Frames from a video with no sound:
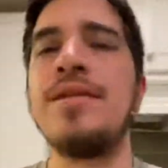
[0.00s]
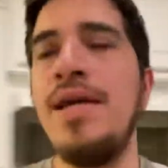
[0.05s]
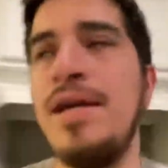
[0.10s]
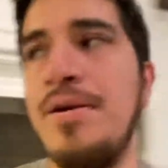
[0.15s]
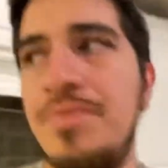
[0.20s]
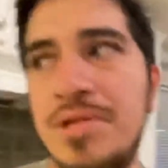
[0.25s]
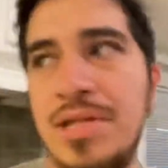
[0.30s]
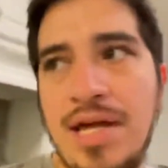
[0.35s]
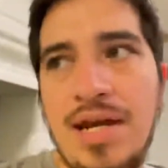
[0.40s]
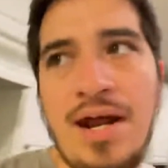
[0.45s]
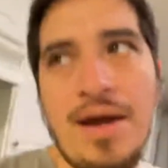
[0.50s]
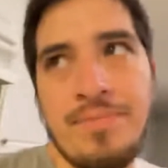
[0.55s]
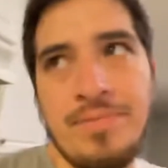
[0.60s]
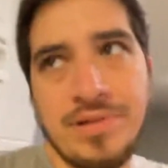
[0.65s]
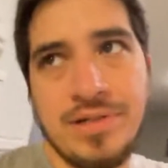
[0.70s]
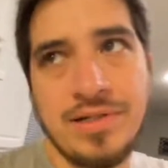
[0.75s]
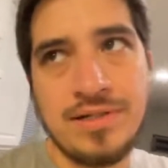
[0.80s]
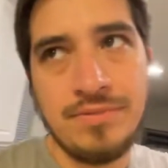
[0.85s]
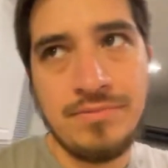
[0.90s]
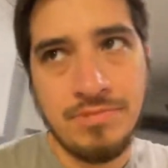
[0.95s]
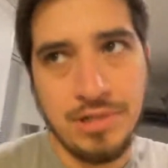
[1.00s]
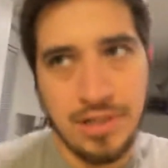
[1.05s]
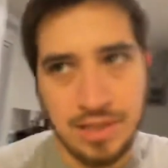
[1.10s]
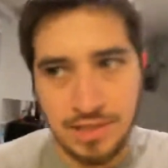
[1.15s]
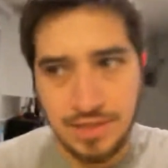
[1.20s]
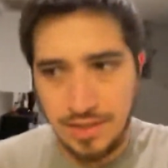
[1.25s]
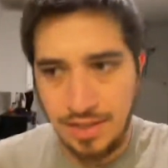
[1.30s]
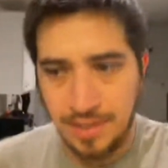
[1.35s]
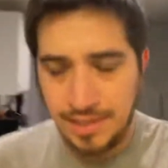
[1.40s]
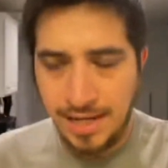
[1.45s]
I hate when that happens.
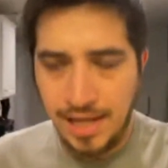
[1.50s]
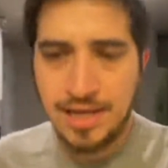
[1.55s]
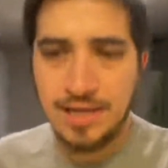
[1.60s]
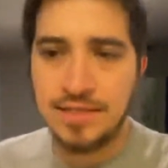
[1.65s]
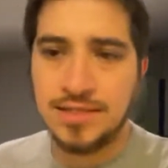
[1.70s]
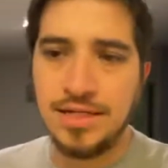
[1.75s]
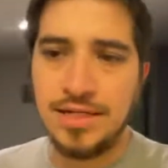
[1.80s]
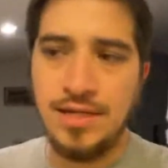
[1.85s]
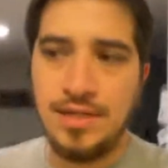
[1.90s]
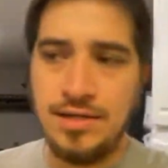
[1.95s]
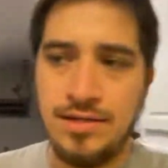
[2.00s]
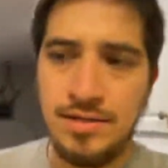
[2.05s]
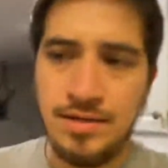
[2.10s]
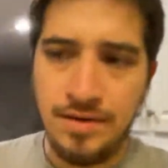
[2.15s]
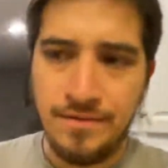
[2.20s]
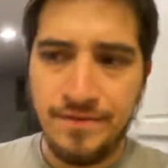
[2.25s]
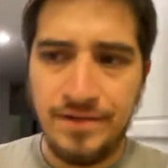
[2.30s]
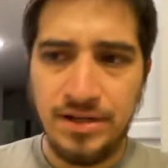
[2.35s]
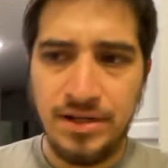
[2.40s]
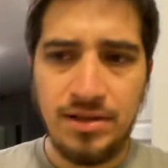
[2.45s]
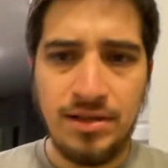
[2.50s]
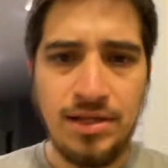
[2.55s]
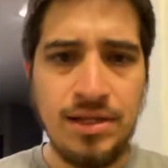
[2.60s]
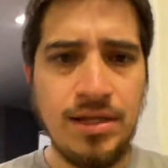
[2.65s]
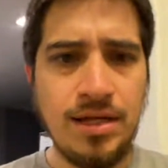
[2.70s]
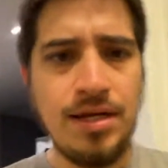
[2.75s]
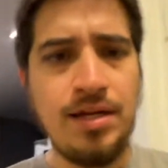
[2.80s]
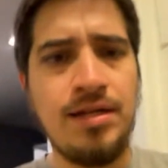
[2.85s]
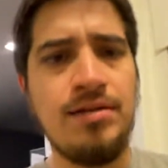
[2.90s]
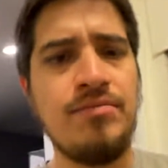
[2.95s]
But I can say confidently
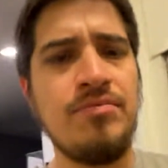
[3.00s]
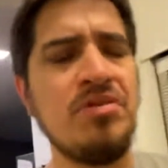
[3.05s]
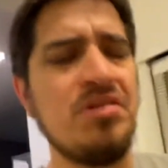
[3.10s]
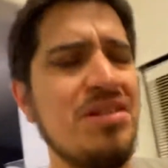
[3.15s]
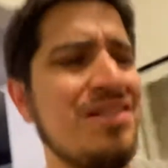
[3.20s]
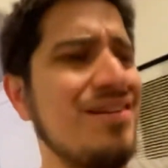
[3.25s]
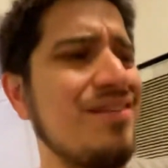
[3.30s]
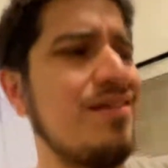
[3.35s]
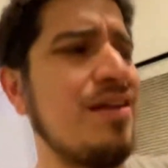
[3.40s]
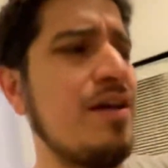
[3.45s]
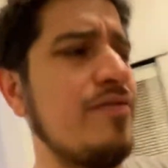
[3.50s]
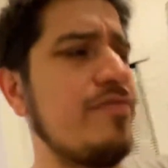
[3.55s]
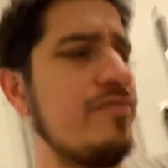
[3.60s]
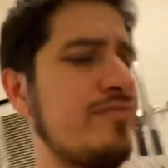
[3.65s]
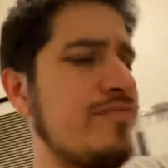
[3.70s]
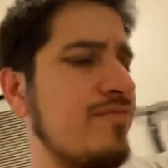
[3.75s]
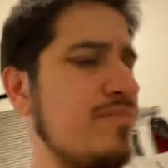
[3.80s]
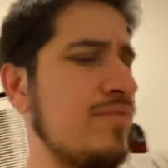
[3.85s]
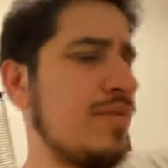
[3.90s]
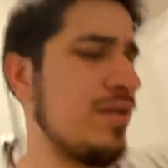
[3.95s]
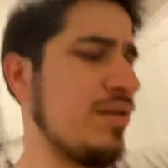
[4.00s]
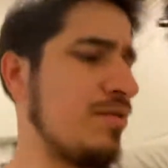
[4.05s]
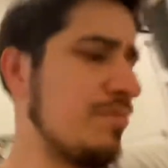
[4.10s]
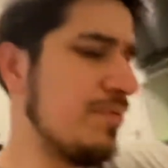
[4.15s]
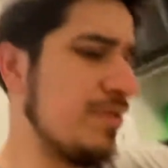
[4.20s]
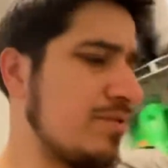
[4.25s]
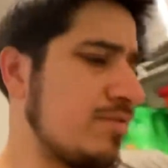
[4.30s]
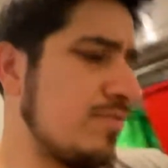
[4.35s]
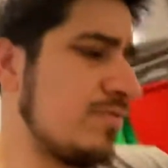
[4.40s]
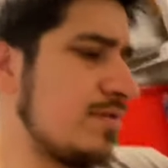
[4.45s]
that it really didn't have to do
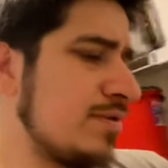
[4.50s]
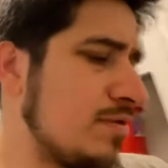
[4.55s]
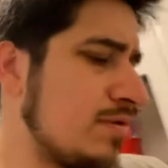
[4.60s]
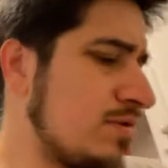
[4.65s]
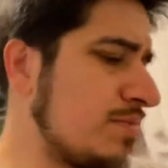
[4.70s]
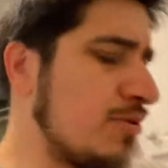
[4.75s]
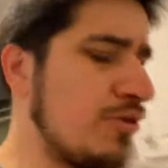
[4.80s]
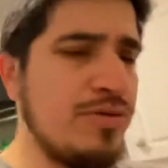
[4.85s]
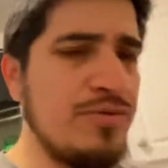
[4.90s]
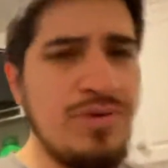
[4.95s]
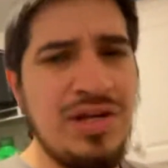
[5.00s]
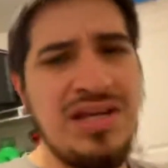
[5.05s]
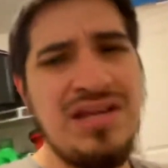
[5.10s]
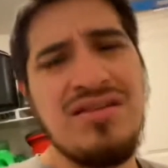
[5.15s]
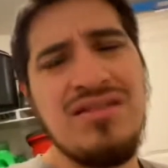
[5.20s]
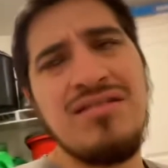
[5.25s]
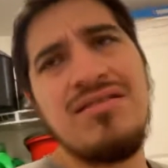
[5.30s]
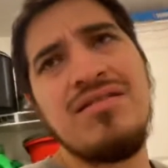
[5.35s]
with smoking weed.